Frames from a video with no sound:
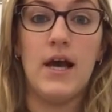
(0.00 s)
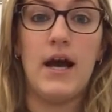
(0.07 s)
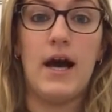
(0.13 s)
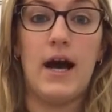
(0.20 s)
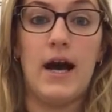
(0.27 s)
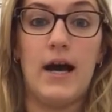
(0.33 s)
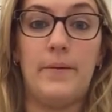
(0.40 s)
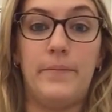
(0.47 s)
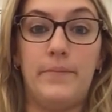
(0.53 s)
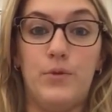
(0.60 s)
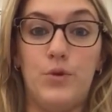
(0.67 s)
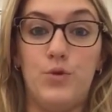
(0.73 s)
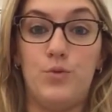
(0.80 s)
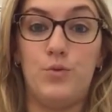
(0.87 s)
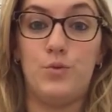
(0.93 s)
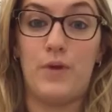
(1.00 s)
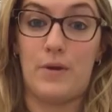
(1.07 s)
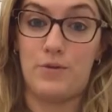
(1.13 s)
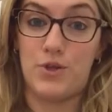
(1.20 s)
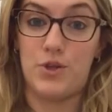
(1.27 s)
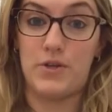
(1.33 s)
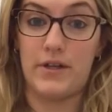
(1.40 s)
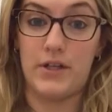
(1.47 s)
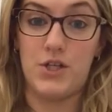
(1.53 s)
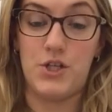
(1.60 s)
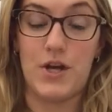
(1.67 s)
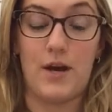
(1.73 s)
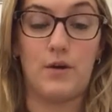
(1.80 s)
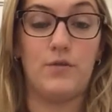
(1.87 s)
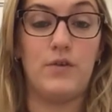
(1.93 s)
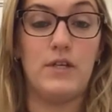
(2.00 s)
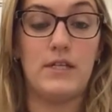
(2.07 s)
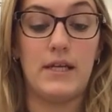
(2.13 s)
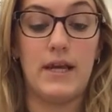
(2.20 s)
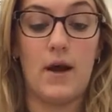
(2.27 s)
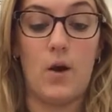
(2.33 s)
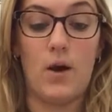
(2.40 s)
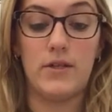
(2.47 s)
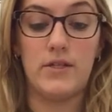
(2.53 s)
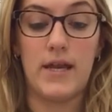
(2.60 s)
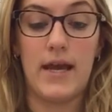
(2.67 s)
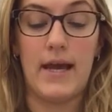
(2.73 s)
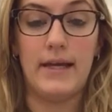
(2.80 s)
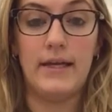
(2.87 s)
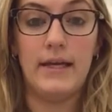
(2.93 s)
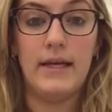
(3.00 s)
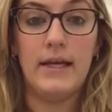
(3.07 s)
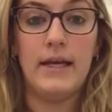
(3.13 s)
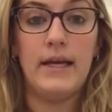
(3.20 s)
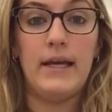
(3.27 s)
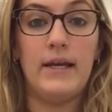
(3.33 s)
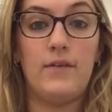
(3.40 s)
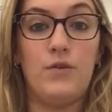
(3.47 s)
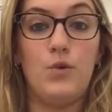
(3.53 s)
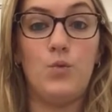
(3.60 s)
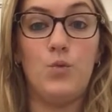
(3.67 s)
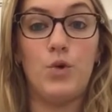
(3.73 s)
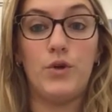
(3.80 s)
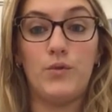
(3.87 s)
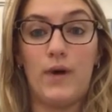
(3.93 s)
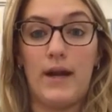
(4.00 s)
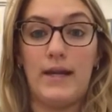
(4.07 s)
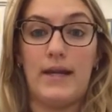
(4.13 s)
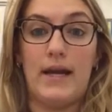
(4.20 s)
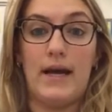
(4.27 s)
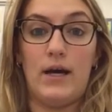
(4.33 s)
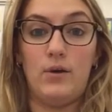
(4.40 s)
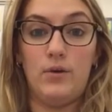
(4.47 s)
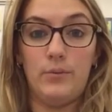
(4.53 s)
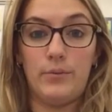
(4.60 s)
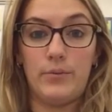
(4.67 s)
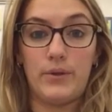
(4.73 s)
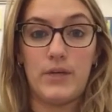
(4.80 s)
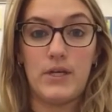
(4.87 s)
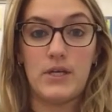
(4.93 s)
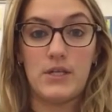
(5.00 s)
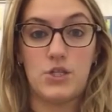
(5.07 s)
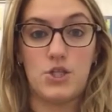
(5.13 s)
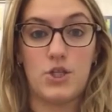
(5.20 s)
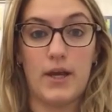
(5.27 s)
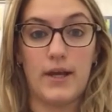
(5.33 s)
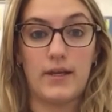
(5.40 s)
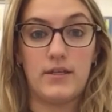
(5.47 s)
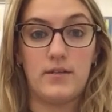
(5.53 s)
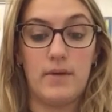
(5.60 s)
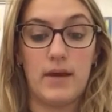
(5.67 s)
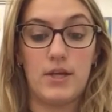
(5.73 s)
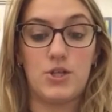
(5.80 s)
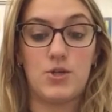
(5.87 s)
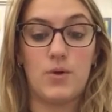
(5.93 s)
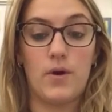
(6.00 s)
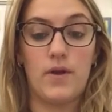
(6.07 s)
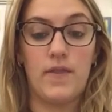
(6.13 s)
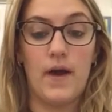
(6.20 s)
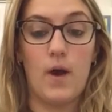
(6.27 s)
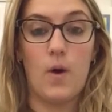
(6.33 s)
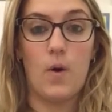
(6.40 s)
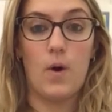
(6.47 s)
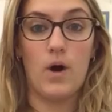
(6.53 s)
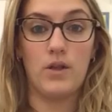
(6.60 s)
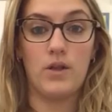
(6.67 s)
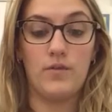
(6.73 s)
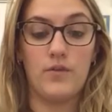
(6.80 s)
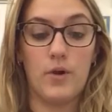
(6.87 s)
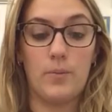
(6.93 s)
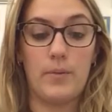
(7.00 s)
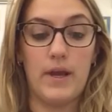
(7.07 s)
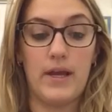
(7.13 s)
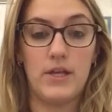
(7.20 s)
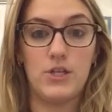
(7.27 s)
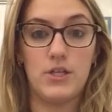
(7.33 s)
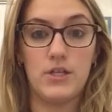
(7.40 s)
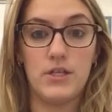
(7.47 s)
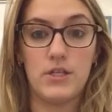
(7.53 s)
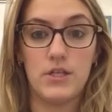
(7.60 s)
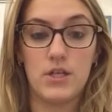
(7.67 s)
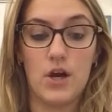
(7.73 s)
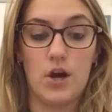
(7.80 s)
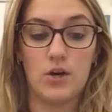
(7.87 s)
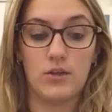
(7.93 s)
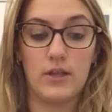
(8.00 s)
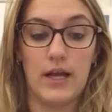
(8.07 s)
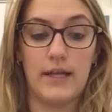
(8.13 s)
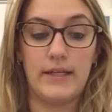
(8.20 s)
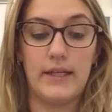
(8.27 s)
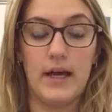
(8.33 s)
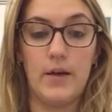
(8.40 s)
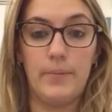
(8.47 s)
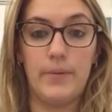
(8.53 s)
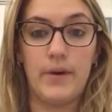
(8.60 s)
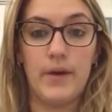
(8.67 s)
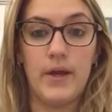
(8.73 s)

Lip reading: That was your daily geography to get all 10. If you would right now, please check to make sure that all of your pages are lined up.